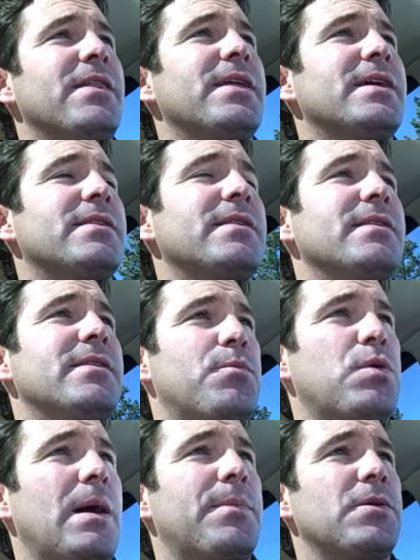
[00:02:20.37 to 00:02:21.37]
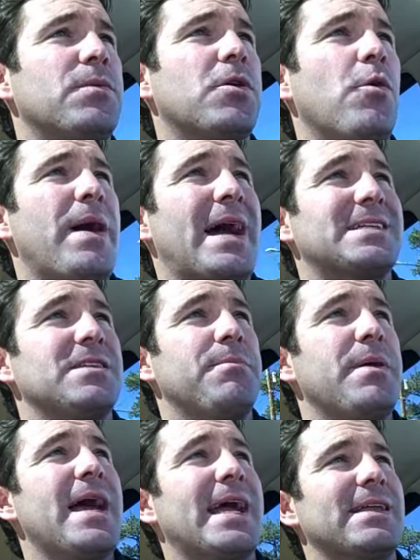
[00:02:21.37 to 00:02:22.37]
then the property will go back to the
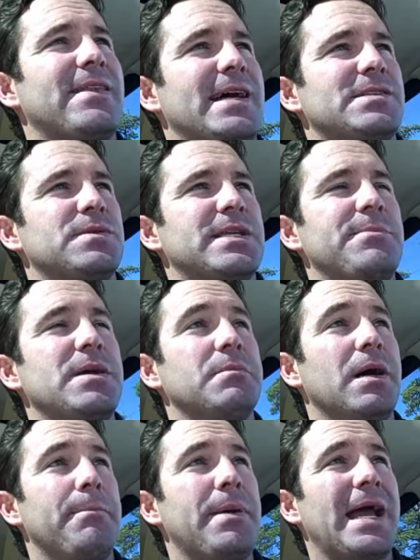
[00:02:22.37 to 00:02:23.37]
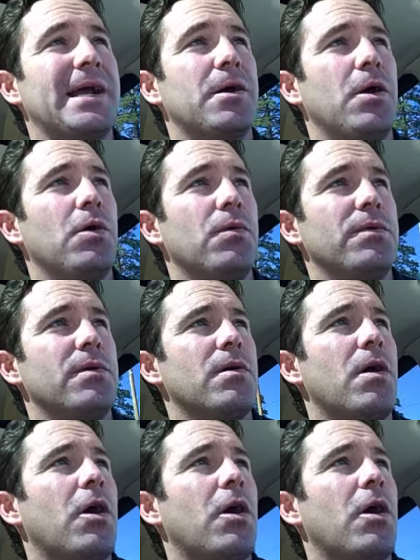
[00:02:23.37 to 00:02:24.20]
bank, and that's what they mean by bank owned,